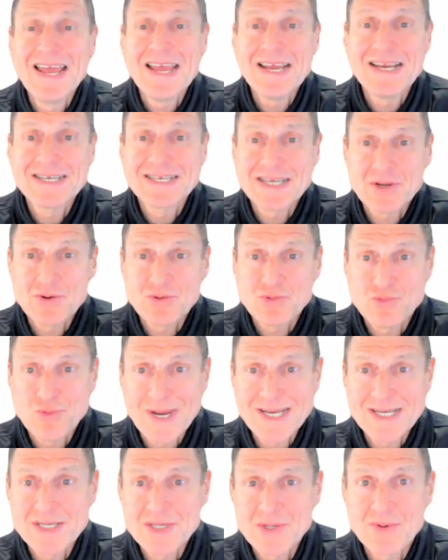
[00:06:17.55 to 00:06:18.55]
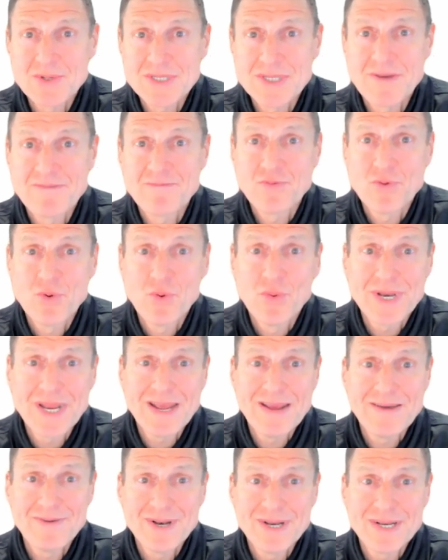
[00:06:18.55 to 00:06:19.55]
It's a great source of fraud
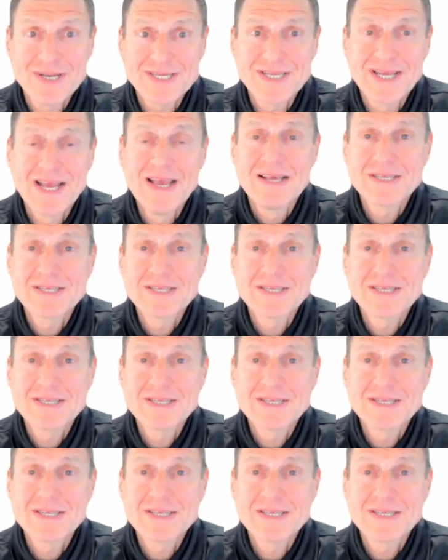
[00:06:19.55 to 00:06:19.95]
evidence.